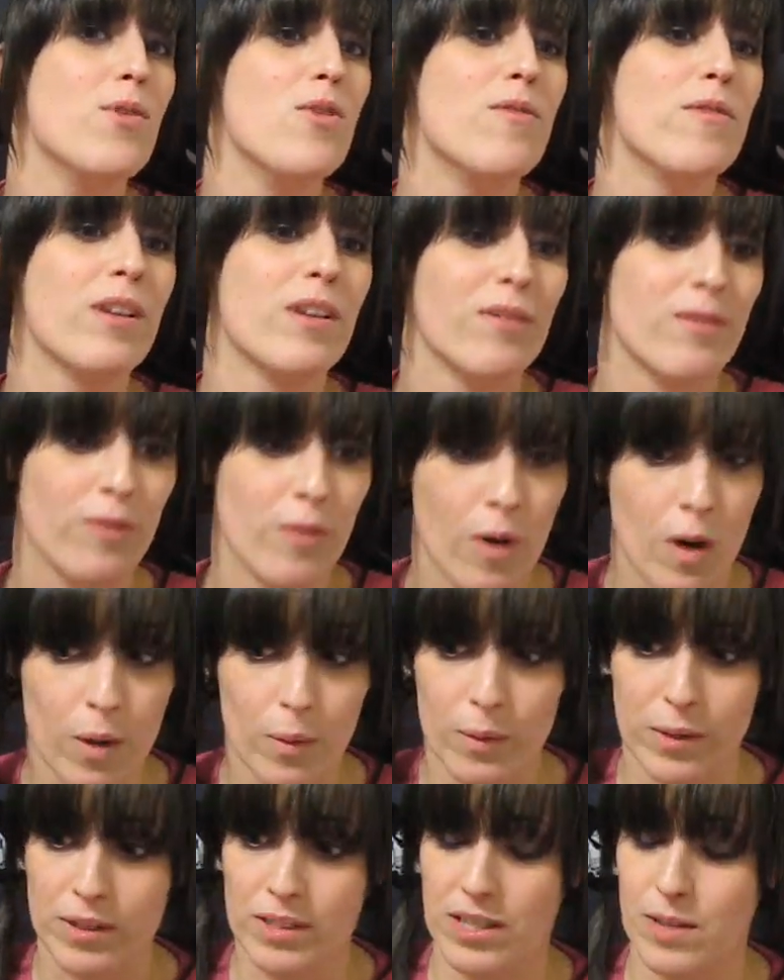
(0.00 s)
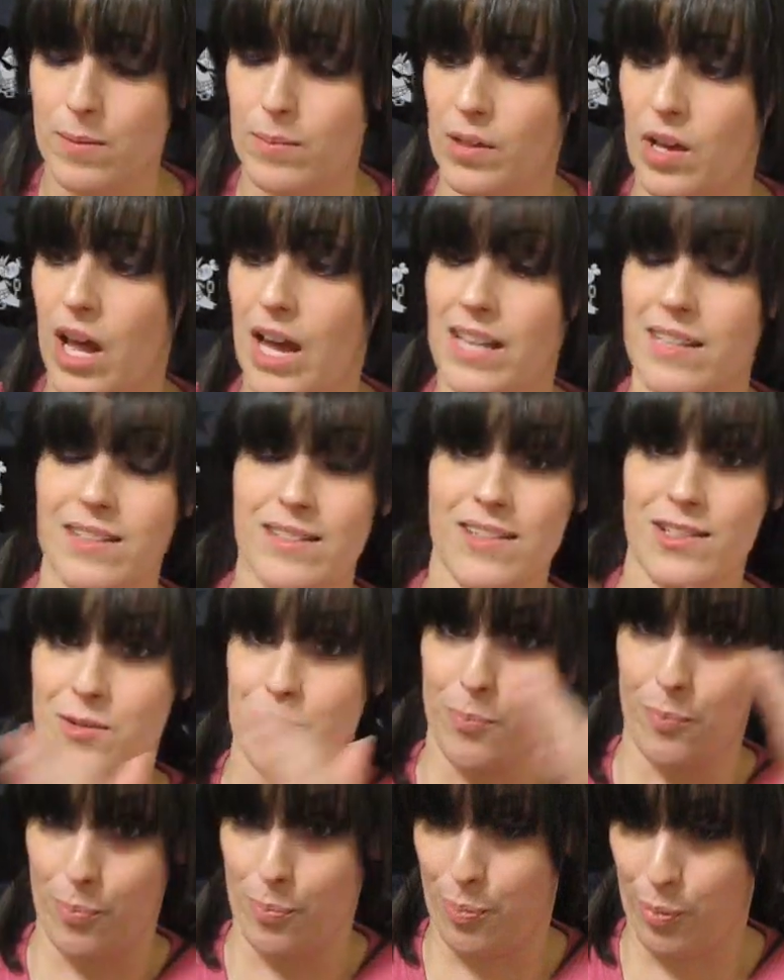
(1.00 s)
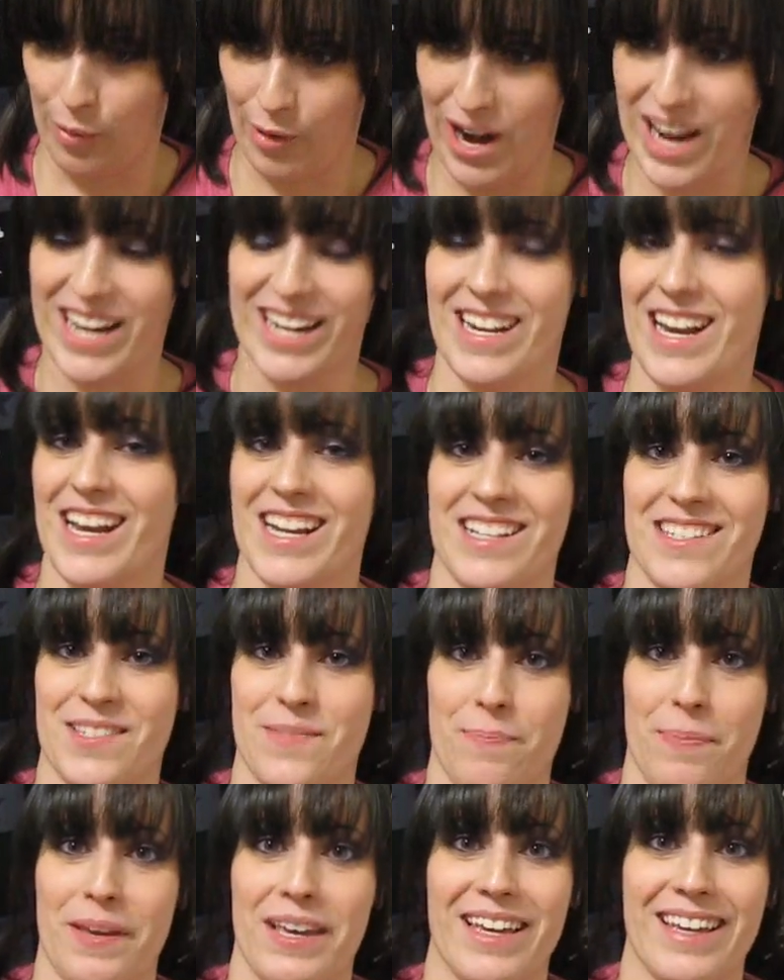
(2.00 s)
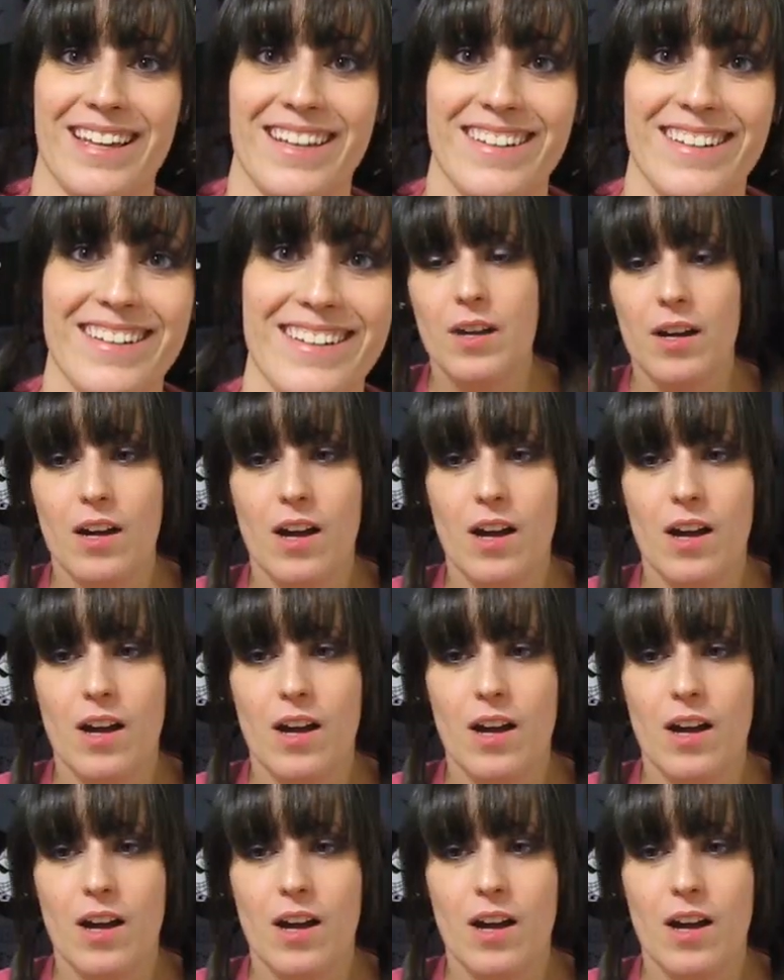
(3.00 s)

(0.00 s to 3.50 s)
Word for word: moving forward on the plot in such breakneck speed.